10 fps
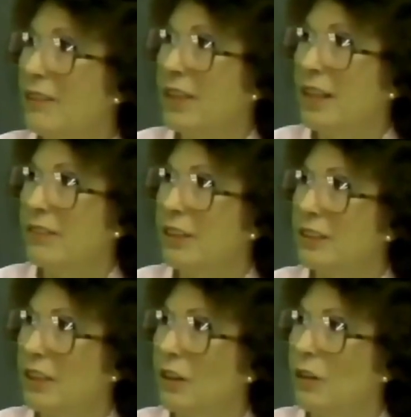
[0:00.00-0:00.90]
and a half
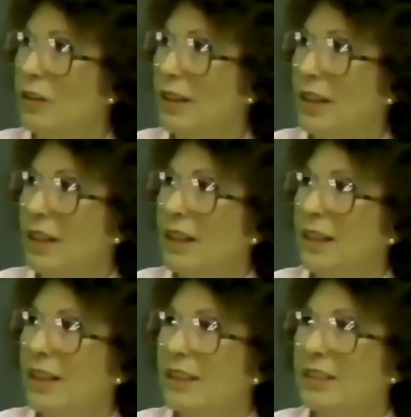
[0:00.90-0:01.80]
years ago,
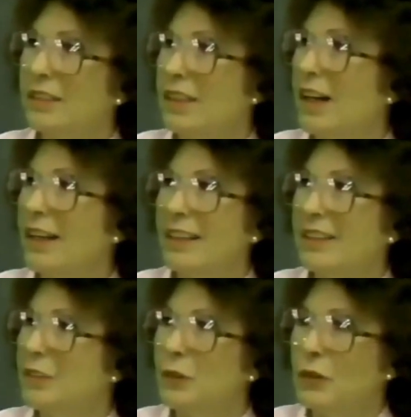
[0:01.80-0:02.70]
and I
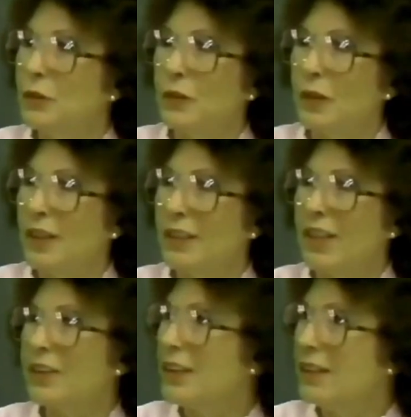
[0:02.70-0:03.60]
knew uh,
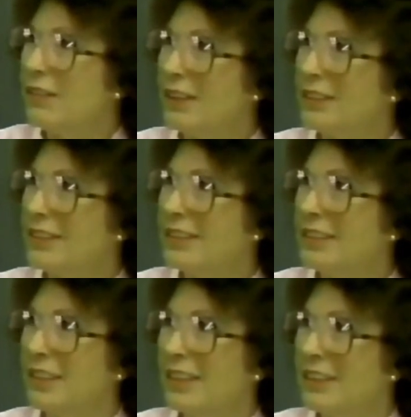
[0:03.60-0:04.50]
nothing of the
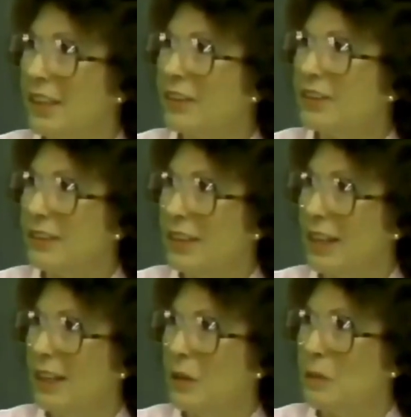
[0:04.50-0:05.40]
disease other than the
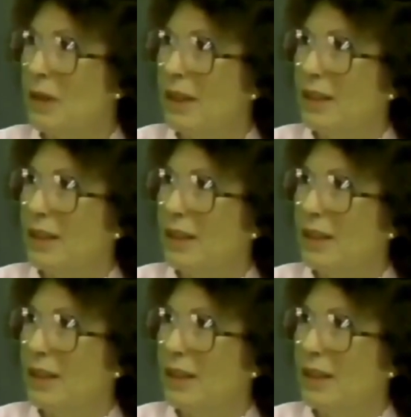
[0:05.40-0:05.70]
name.